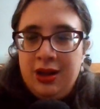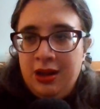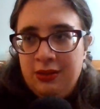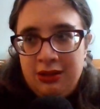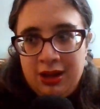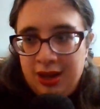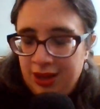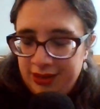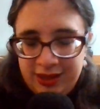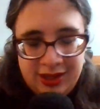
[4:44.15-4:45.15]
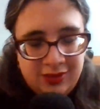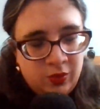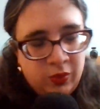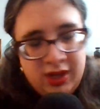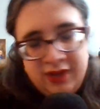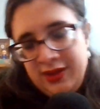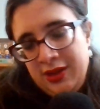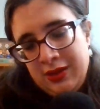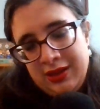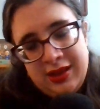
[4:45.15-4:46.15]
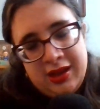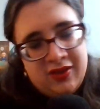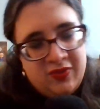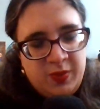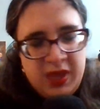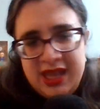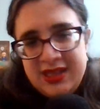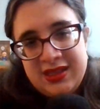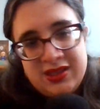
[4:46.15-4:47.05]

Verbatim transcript: oh god, uh, whatever you could think of pieces,